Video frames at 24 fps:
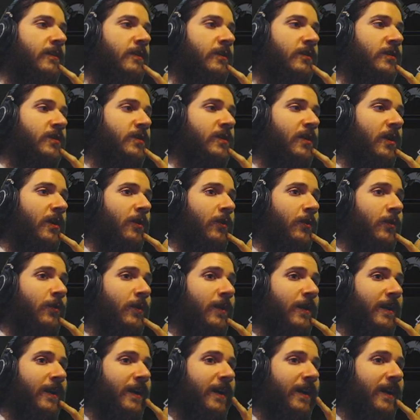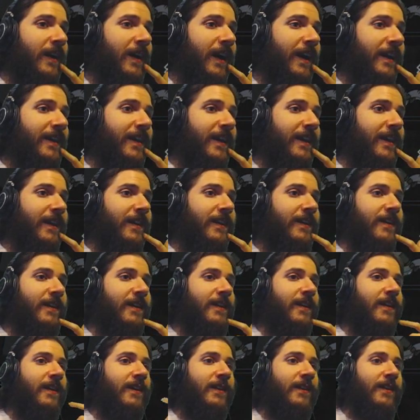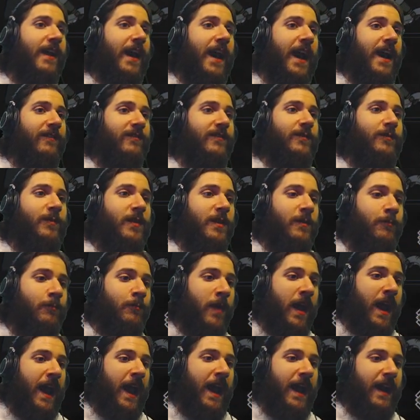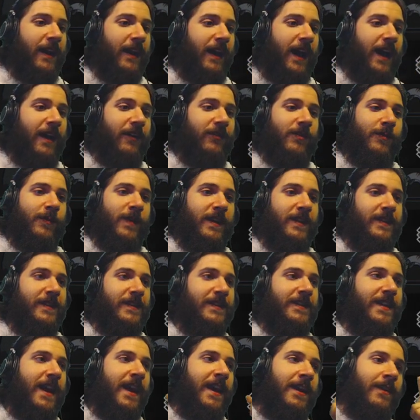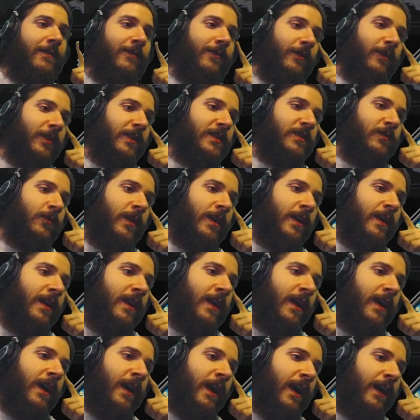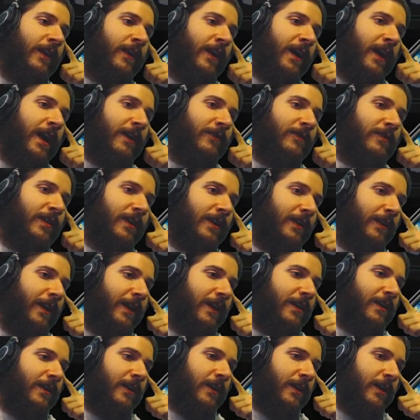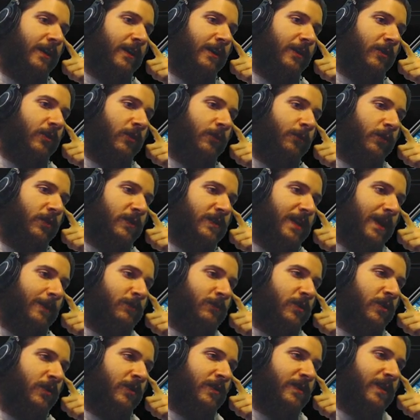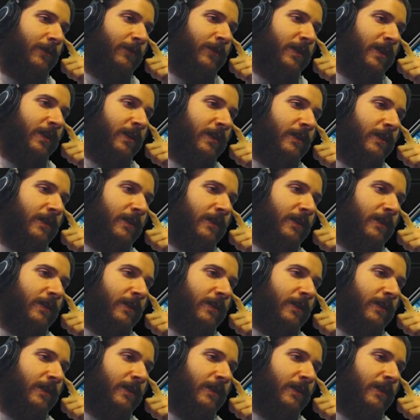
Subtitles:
So I get it. You have to be mad. I have to be insane for this one. And then I have to get, like, good perception or something?